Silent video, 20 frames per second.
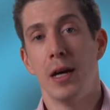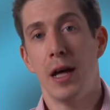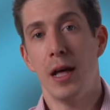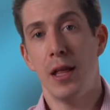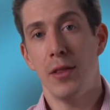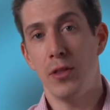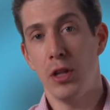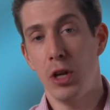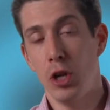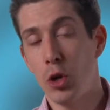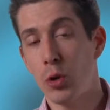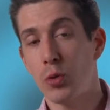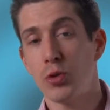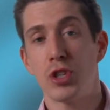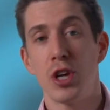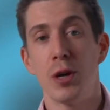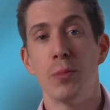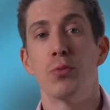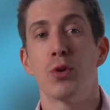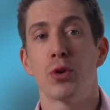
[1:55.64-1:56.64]
the
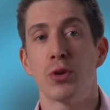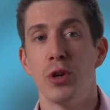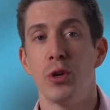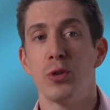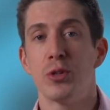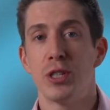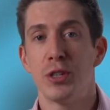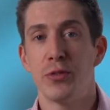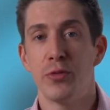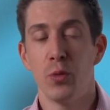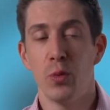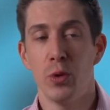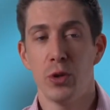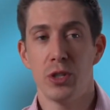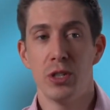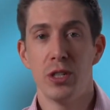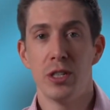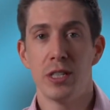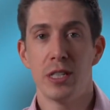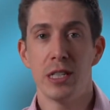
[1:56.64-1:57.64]
long-term prognosis for
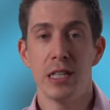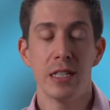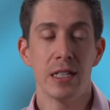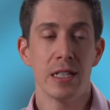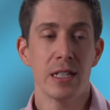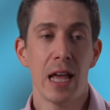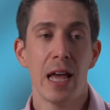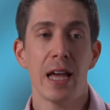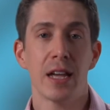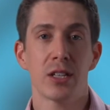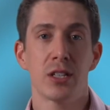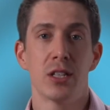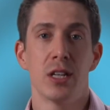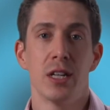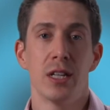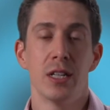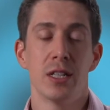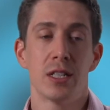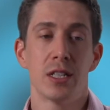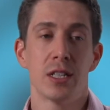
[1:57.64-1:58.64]
Wilson disease is
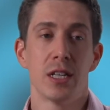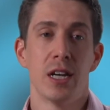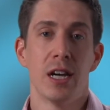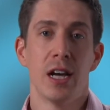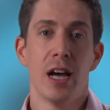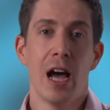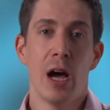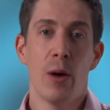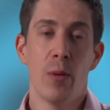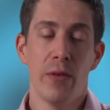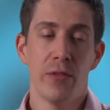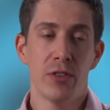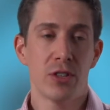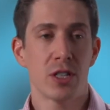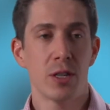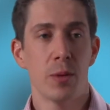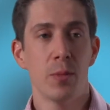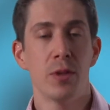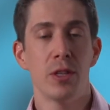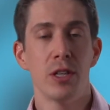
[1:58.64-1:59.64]
excellent. However,
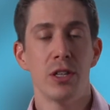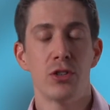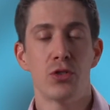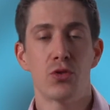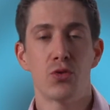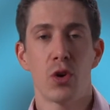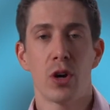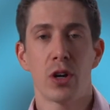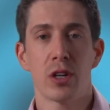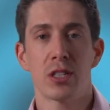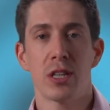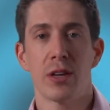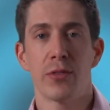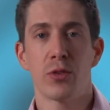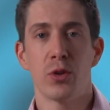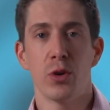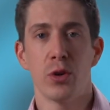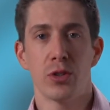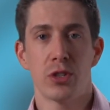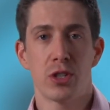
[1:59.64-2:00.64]
some of these drugs
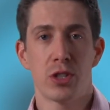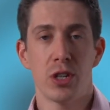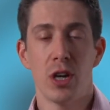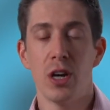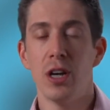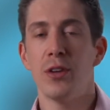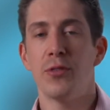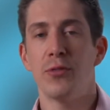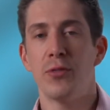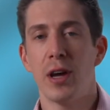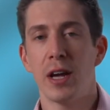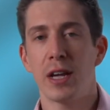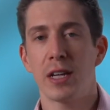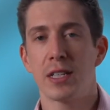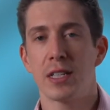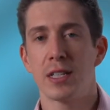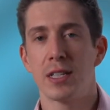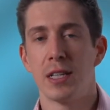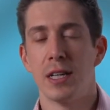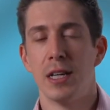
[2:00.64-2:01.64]
have got side
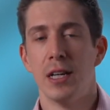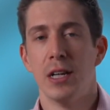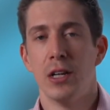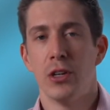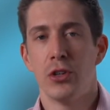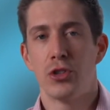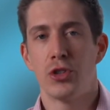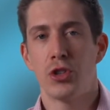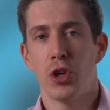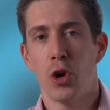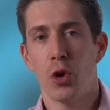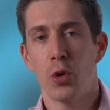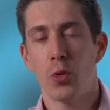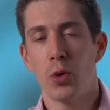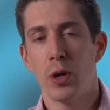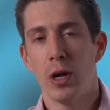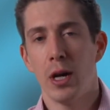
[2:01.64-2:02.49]
effects. So